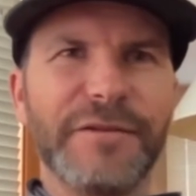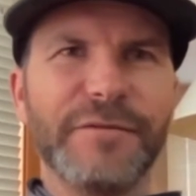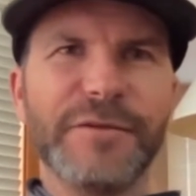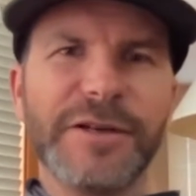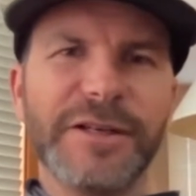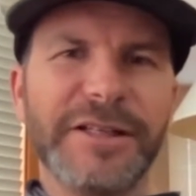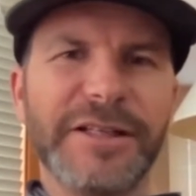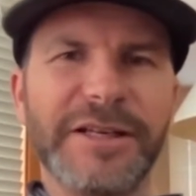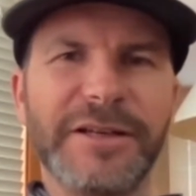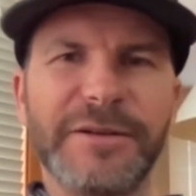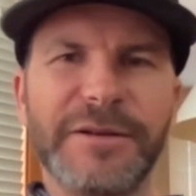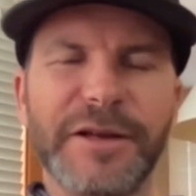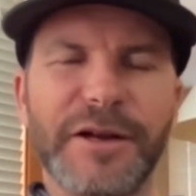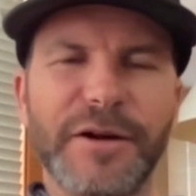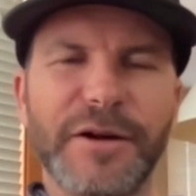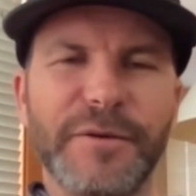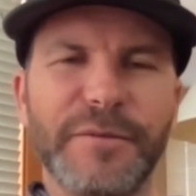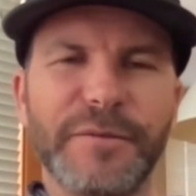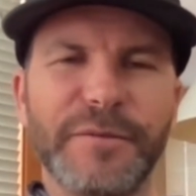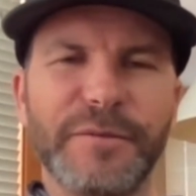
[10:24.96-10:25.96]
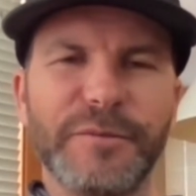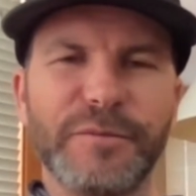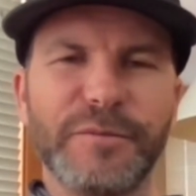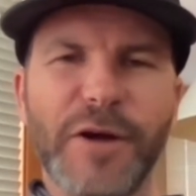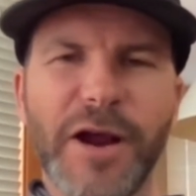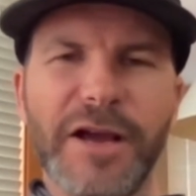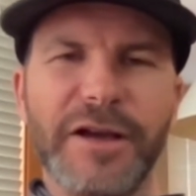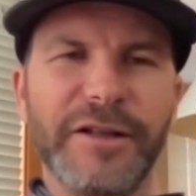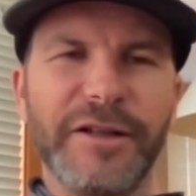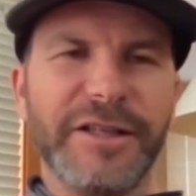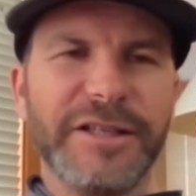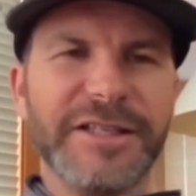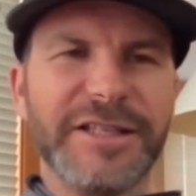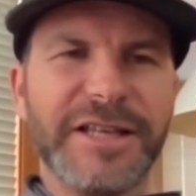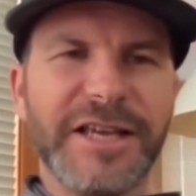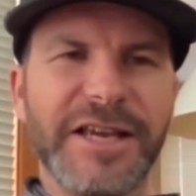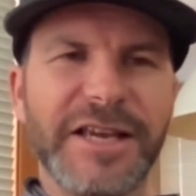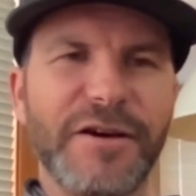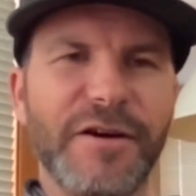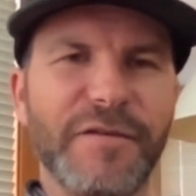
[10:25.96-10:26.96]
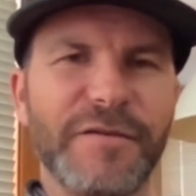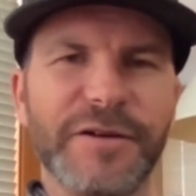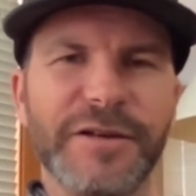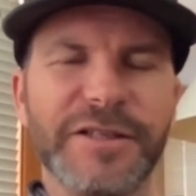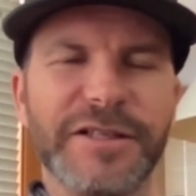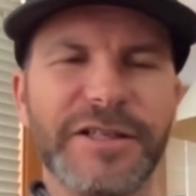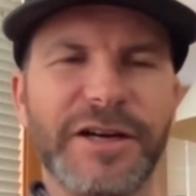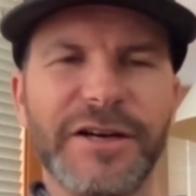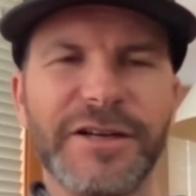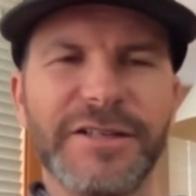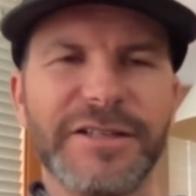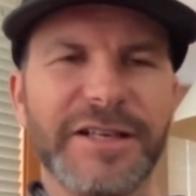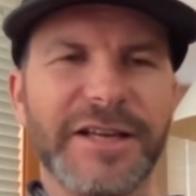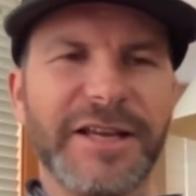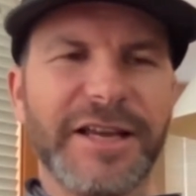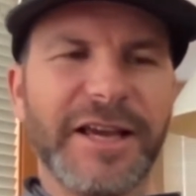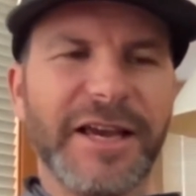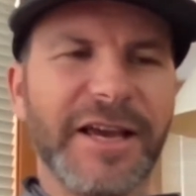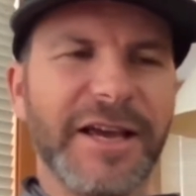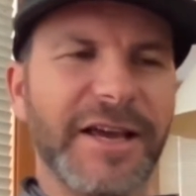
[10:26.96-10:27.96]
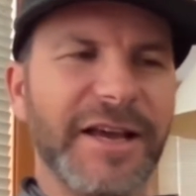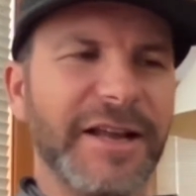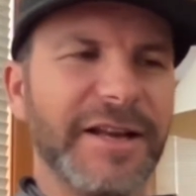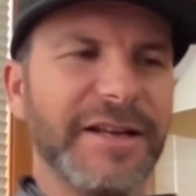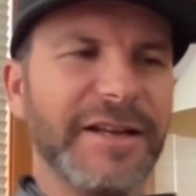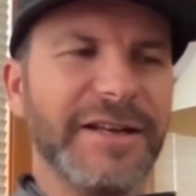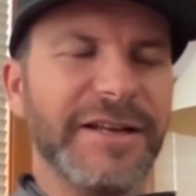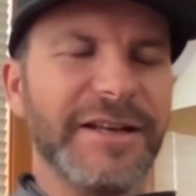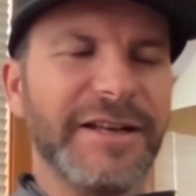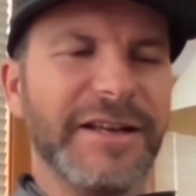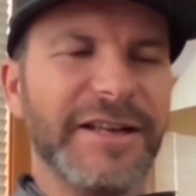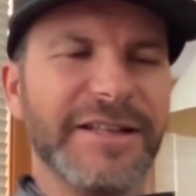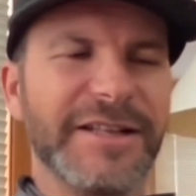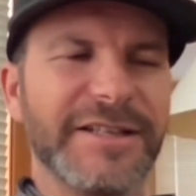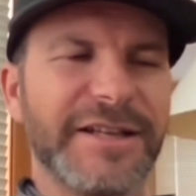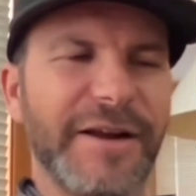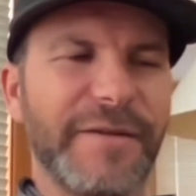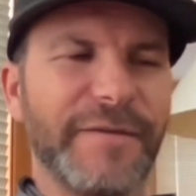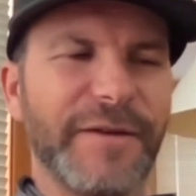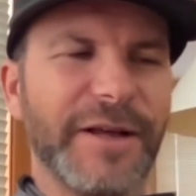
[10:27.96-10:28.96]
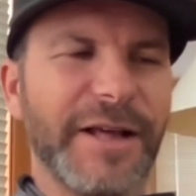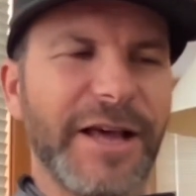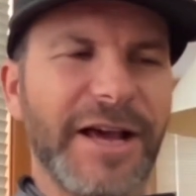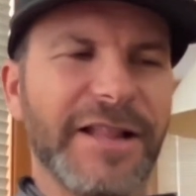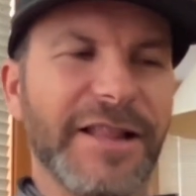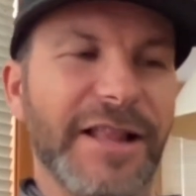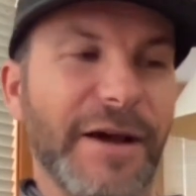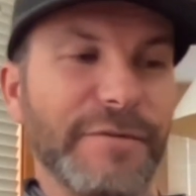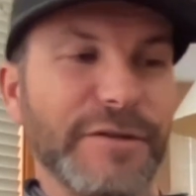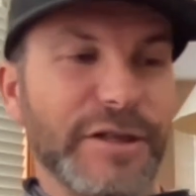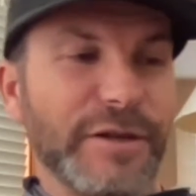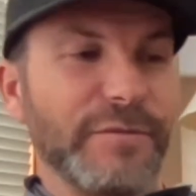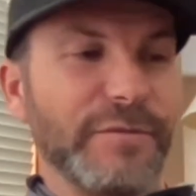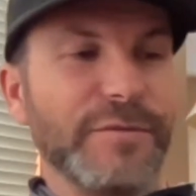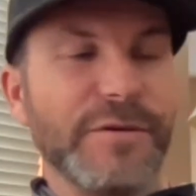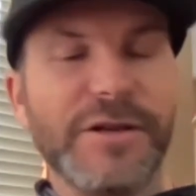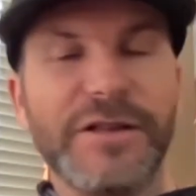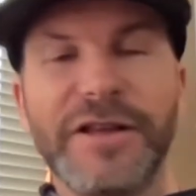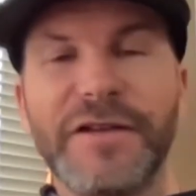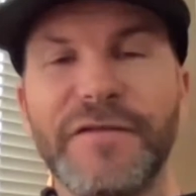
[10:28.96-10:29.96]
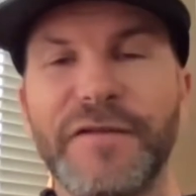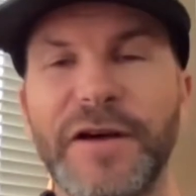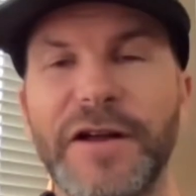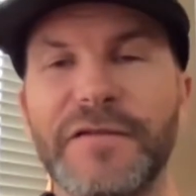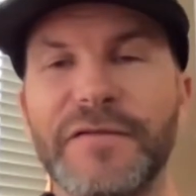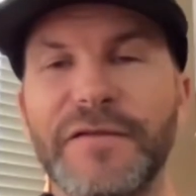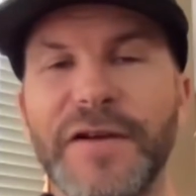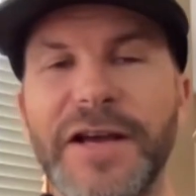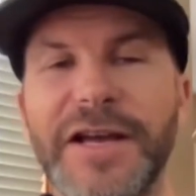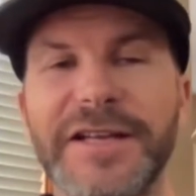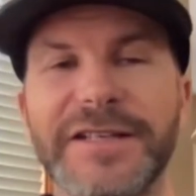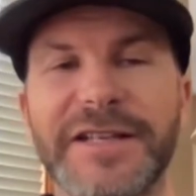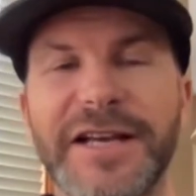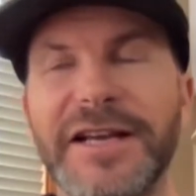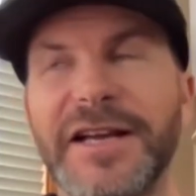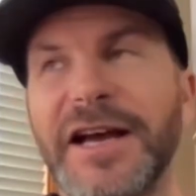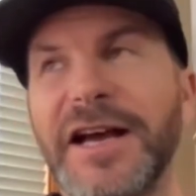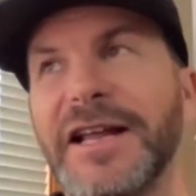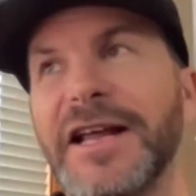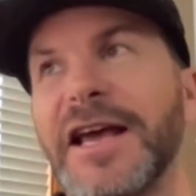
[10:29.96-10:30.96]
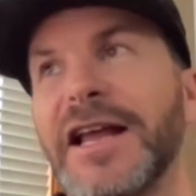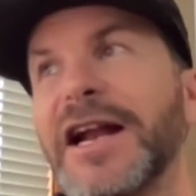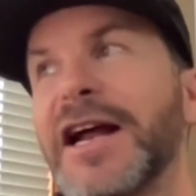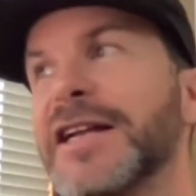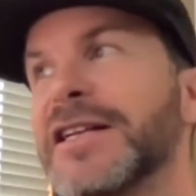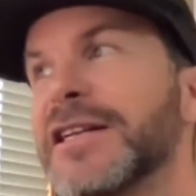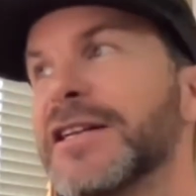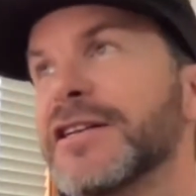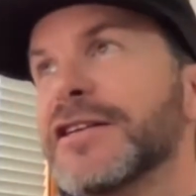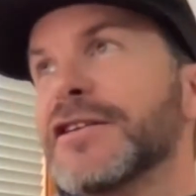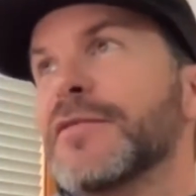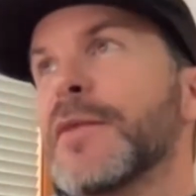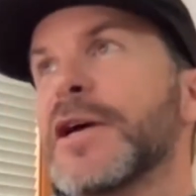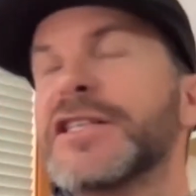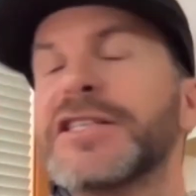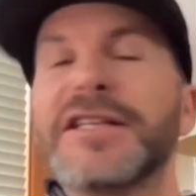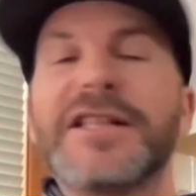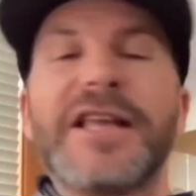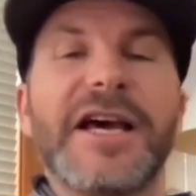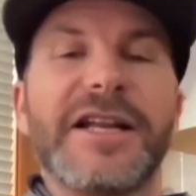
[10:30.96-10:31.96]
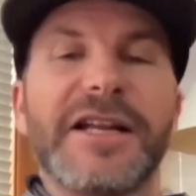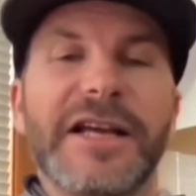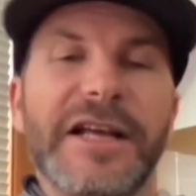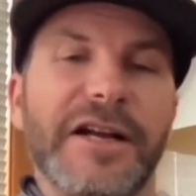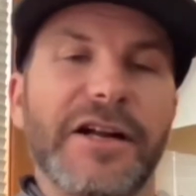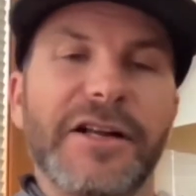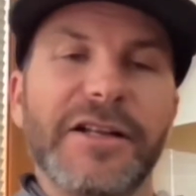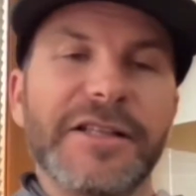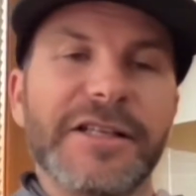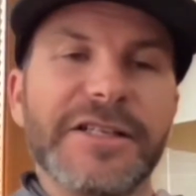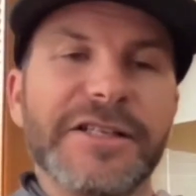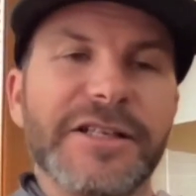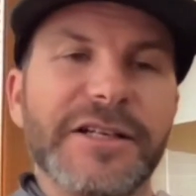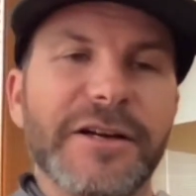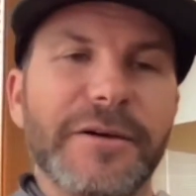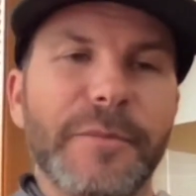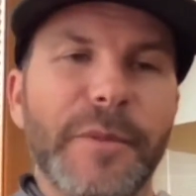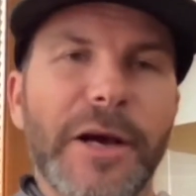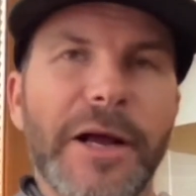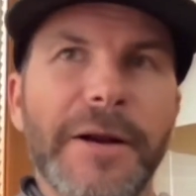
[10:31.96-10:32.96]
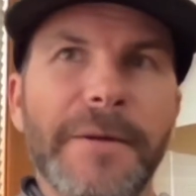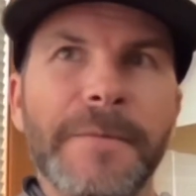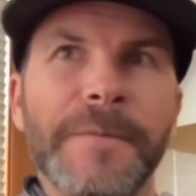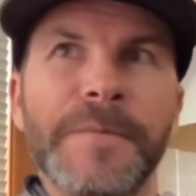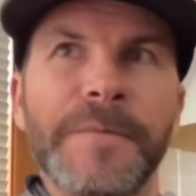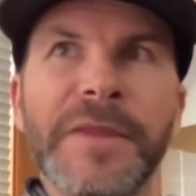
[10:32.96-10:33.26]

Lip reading: really, rail the ski over as hard as I can and stuff like that. And that was a really fun phase. I didn't do much of that at all this year, but